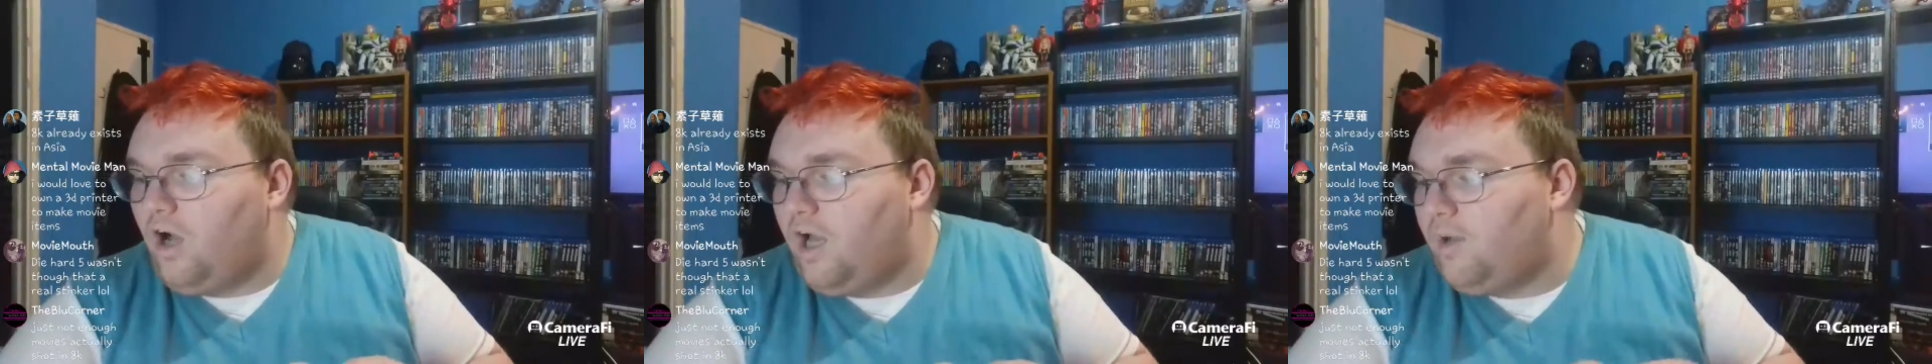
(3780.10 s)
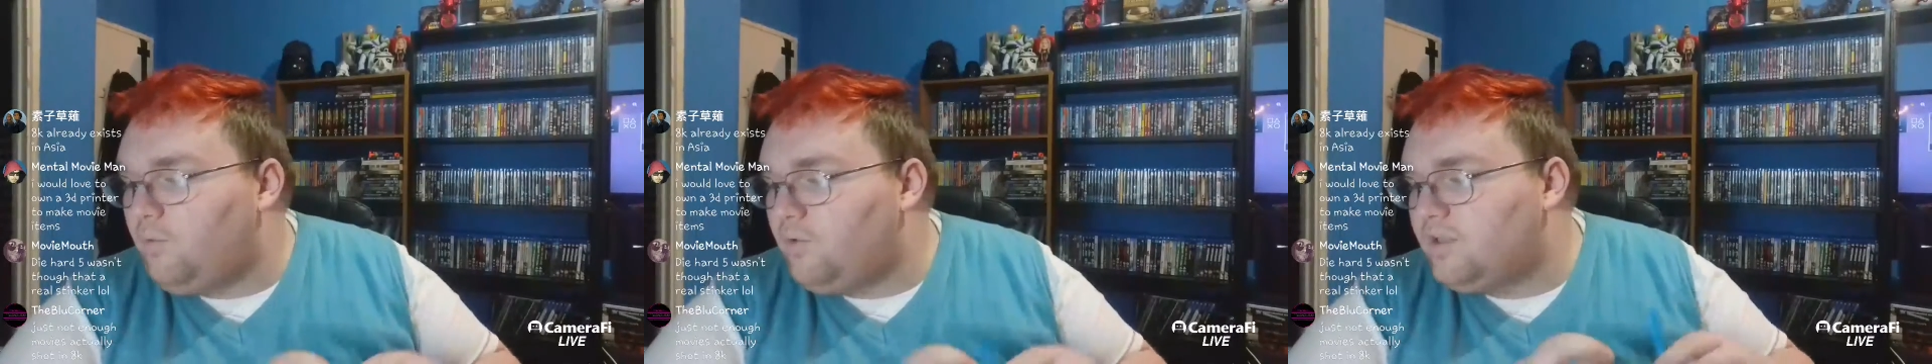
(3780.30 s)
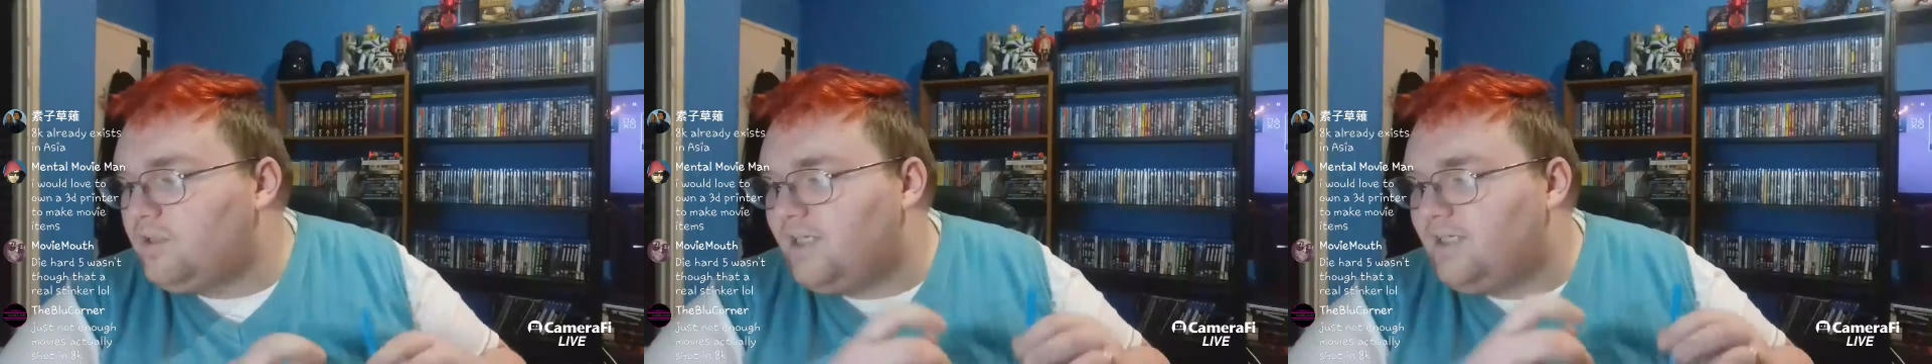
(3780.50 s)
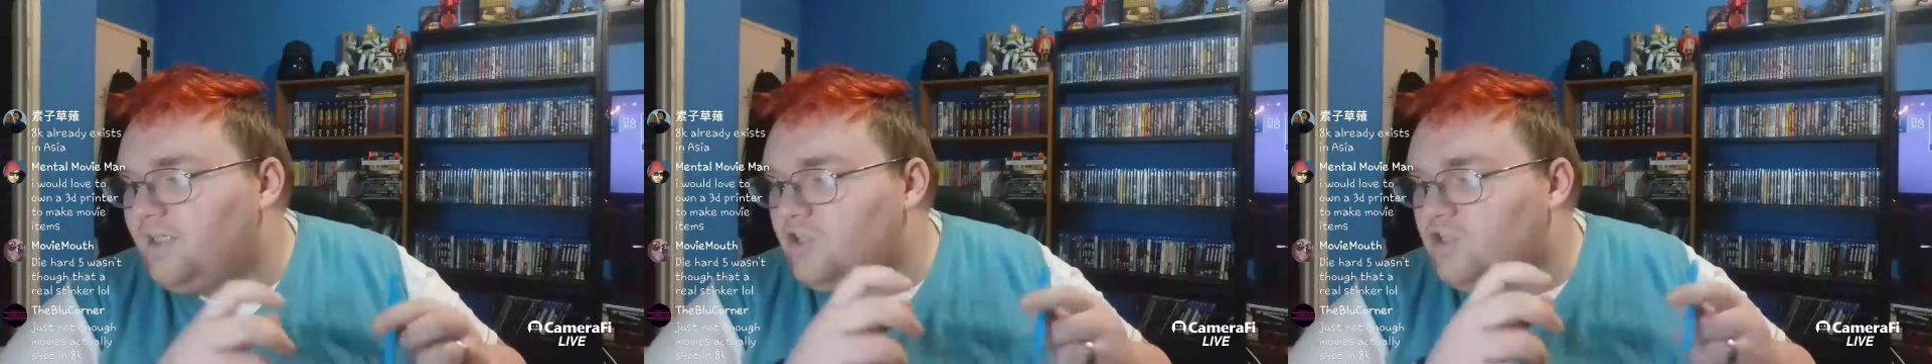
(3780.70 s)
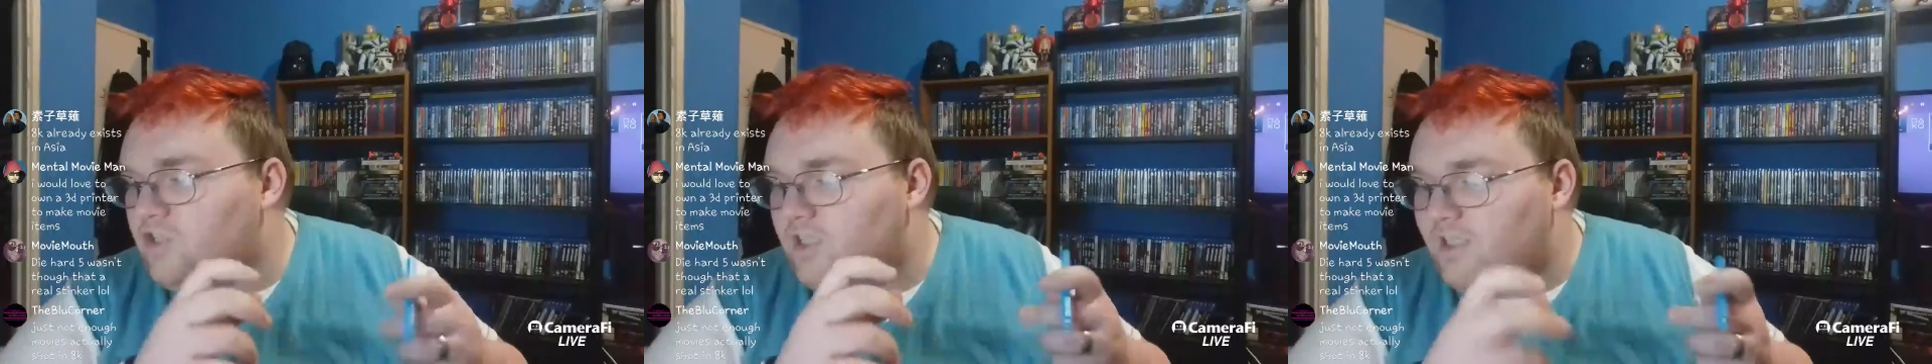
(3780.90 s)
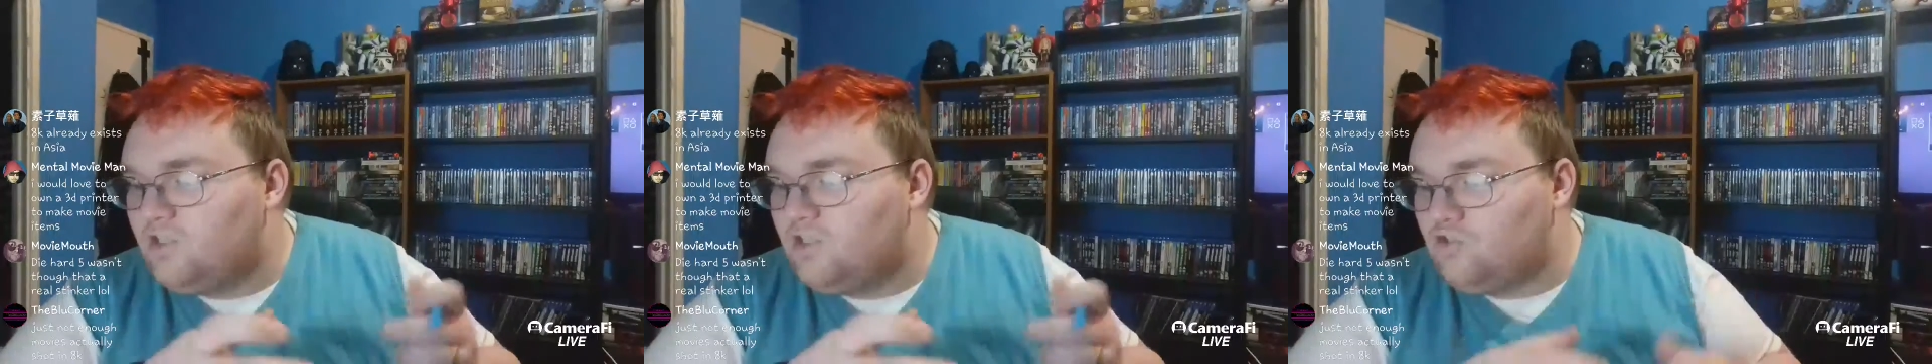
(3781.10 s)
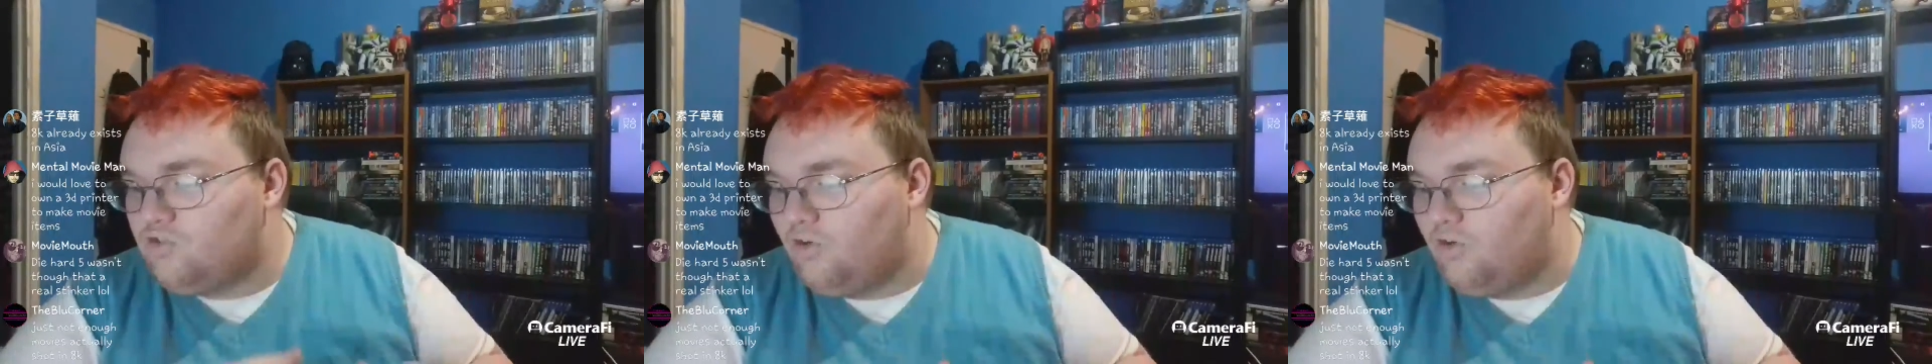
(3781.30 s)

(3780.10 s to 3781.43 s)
I want to say that she is